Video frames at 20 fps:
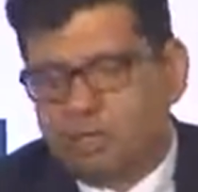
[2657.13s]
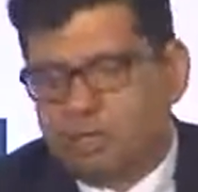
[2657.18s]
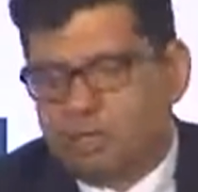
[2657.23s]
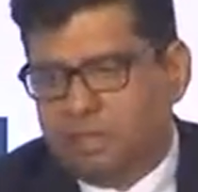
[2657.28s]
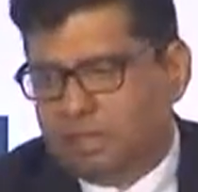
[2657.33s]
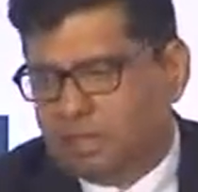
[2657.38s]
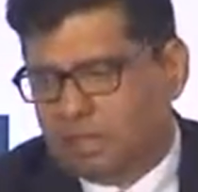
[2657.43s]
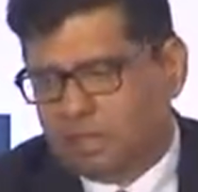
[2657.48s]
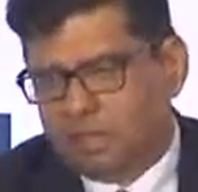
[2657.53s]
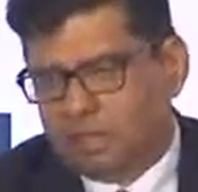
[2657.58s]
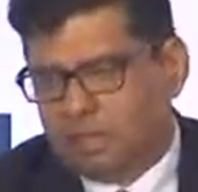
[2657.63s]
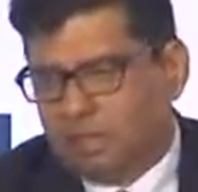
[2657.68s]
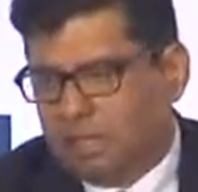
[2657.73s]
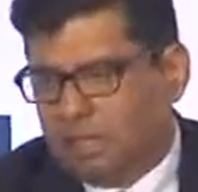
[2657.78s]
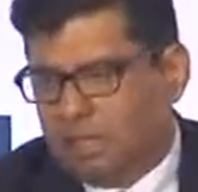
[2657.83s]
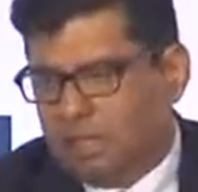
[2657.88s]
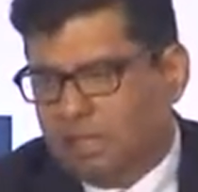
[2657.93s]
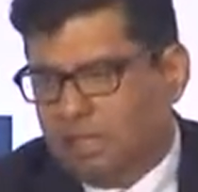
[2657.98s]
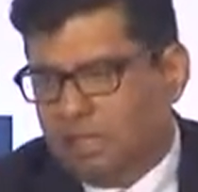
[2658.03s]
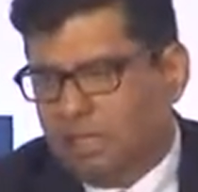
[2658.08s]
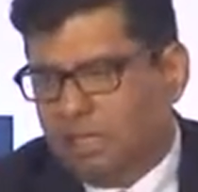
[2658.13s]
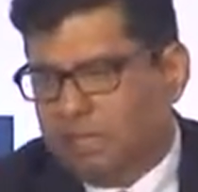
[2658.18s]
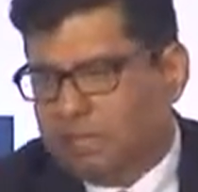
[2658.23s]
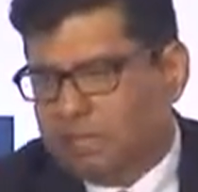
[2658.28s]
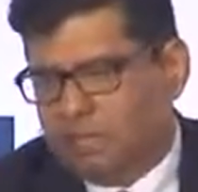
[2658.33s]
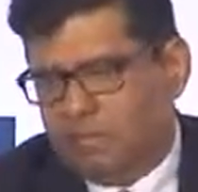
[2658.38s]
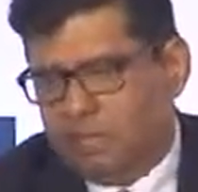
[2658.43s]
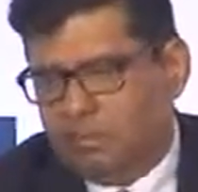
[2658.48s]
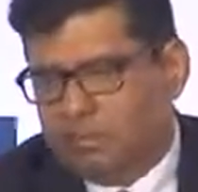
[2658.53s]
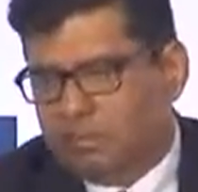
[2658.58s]
But yeah, I
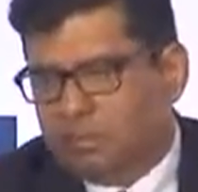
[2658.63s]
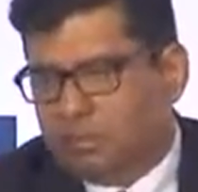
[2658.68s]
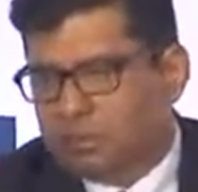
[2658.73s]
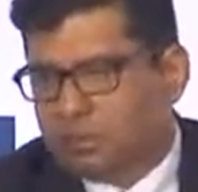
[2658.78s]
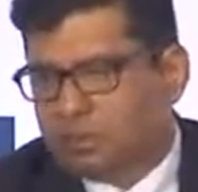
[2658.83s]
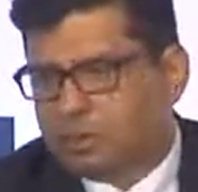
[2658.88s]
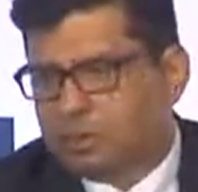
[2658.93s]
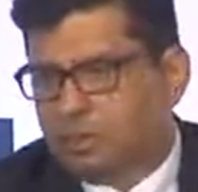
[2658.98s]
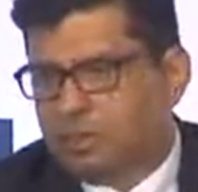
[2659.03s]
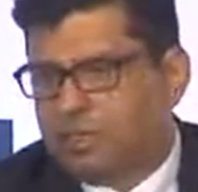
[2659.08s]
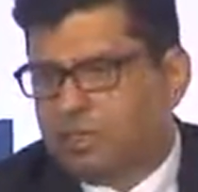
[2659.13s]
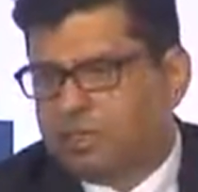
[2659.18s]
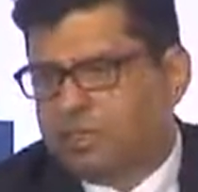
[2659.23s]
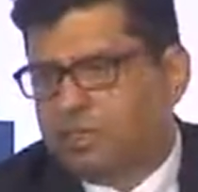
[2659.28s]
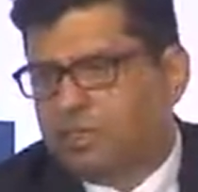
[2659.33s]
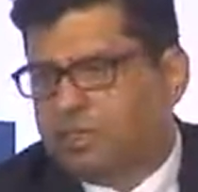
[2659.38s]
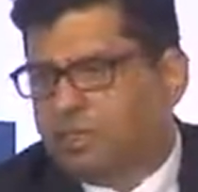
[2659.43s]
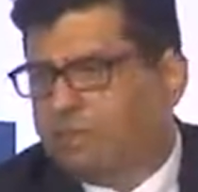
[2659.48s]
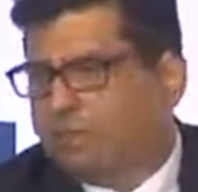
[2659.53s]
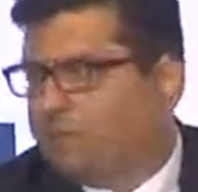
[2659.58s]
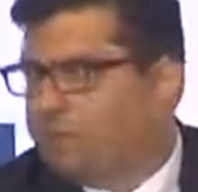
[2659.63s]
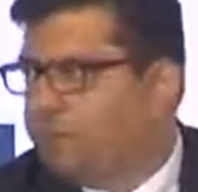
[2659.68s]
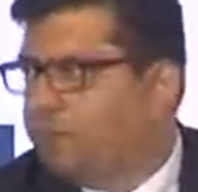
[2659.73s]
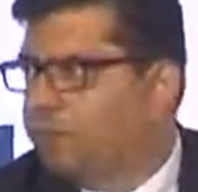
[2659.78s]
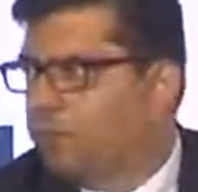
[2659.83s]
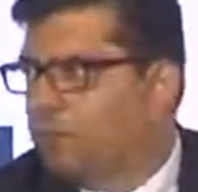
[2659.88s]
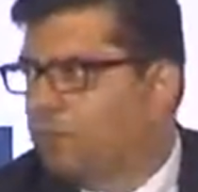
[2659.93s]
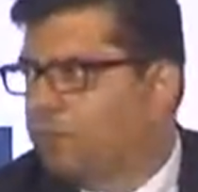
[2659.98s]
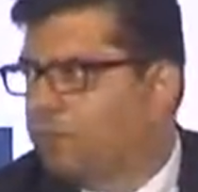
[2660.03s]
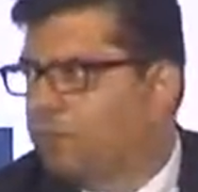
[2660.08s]
mean, surely I think we will
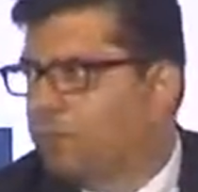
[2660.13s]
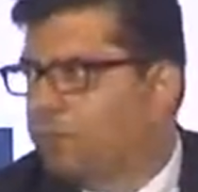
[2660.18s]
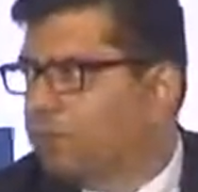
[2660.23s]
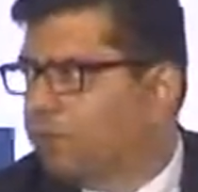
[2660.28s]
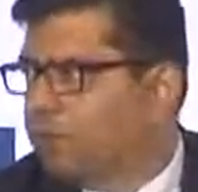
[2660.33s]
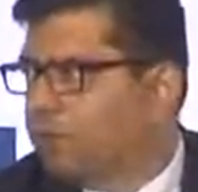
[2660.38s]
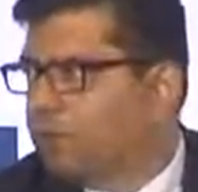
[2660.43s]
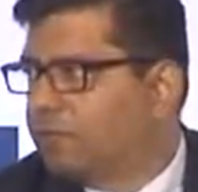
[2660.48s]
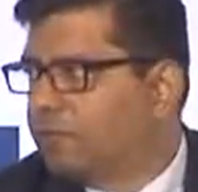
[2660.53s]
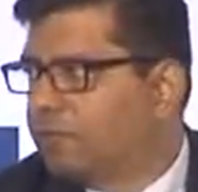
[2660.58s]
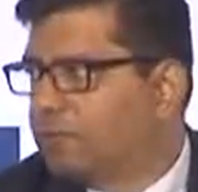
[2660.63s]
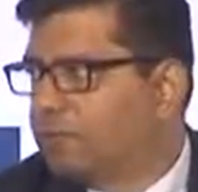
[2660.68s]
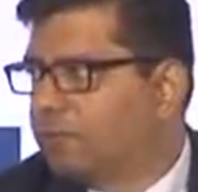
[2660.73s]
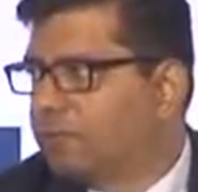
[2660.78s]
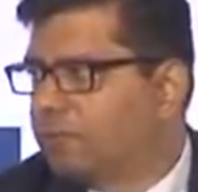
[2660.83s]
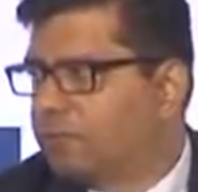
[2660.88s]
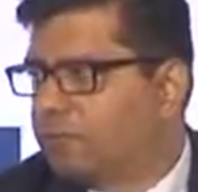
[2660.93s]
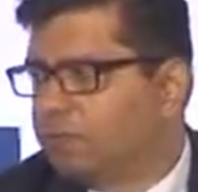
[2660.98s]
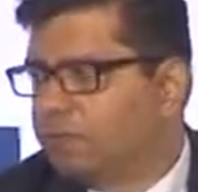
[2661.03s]
evolve over a period of time.